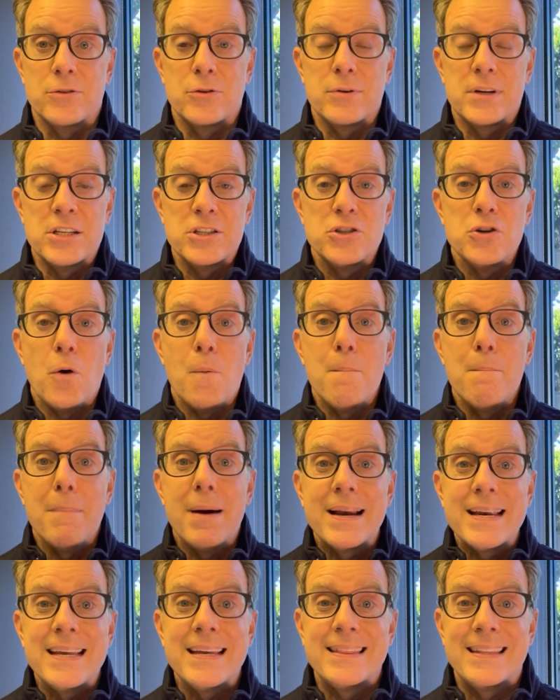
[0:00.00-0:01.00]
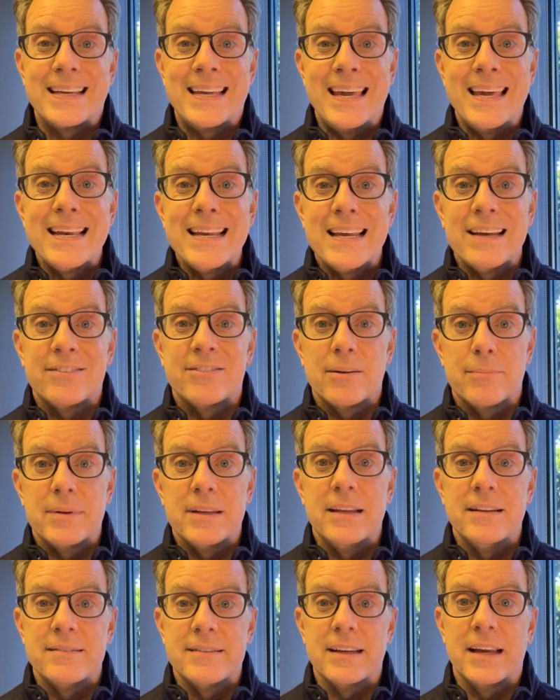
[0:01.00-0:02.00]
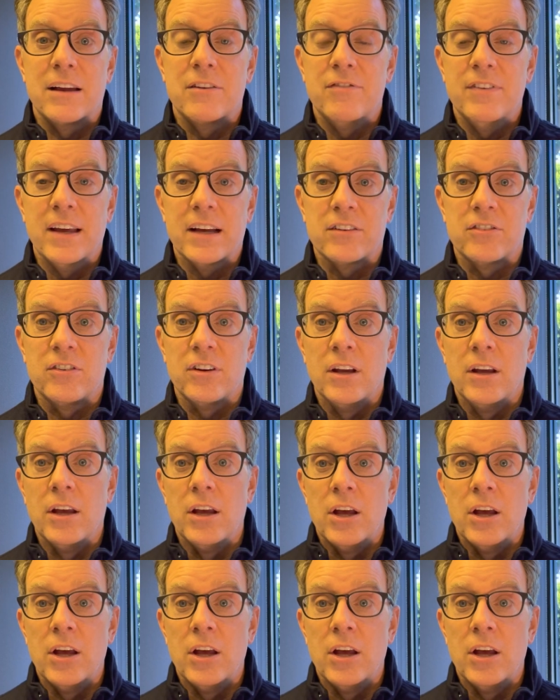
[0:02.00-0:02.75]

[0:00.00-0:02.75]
There is no money in the kitty if something needs to get fixed.